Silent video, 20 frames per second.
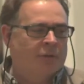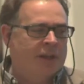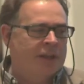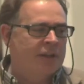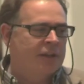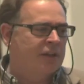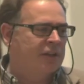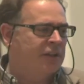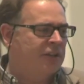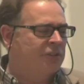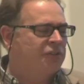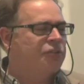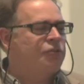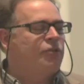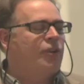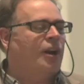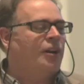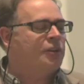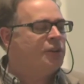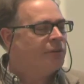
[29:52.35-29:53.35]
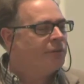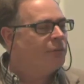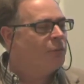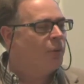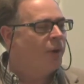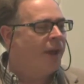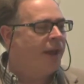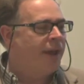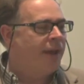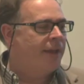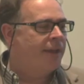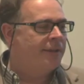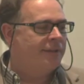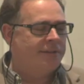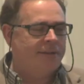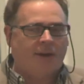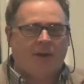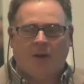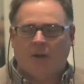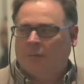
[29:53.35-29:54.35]
a constructive way
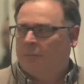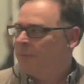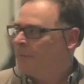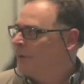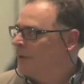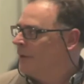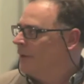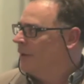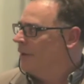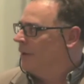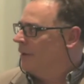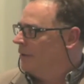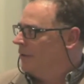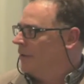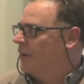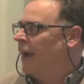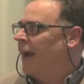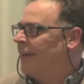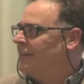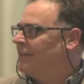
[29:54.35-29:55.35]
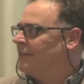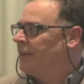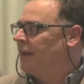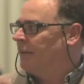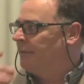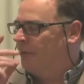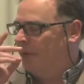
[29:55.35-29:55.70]
to help guide stuff.